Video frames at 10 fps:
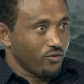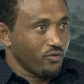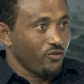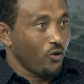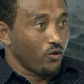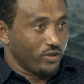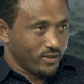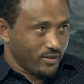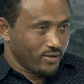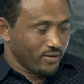
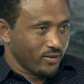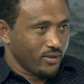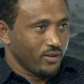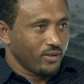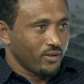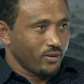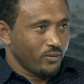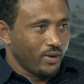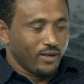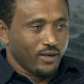forests.
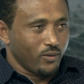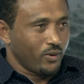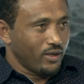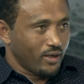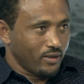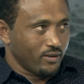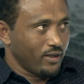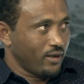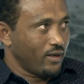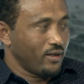One can
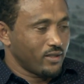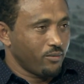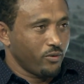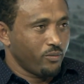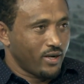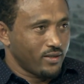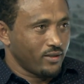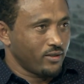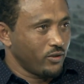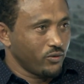take an example,
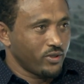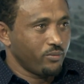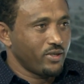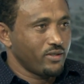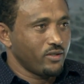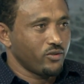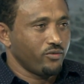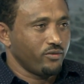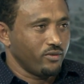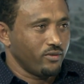Brazil, due to the presence of
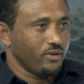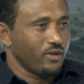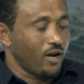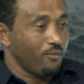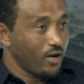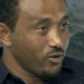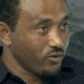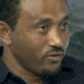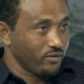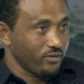Amazon